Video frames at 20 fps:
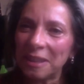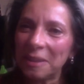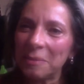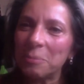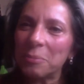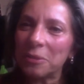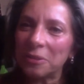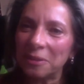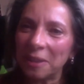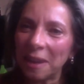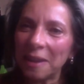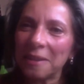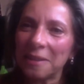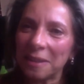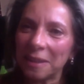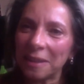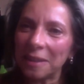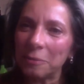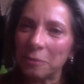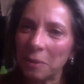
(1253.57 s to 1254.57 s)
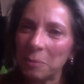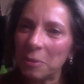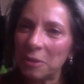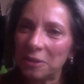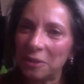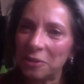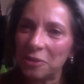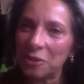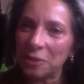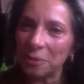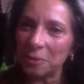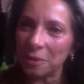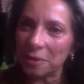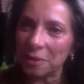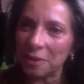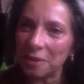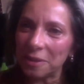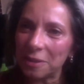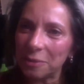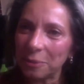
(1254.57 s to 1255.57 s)
in protecting women and
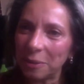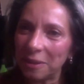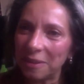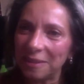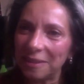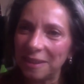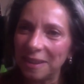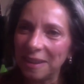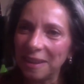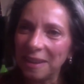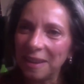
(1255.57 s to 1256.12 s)
children in Sweden?